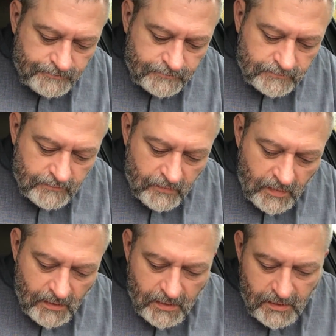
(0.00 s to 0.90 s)

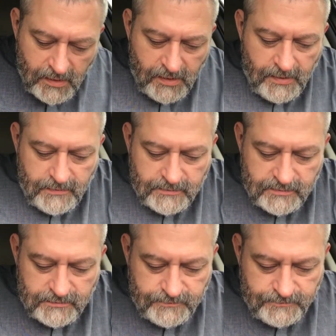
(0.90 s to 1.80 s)

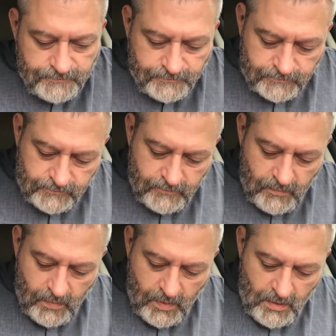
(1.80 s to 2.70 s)

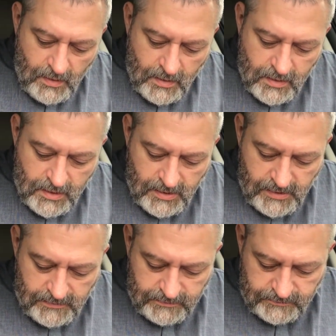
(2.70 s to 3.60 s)

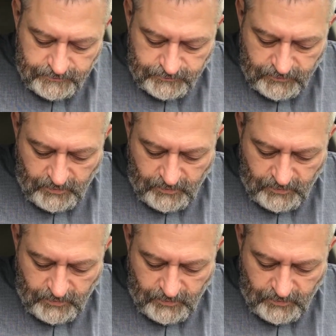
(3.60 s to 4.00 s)
(silence)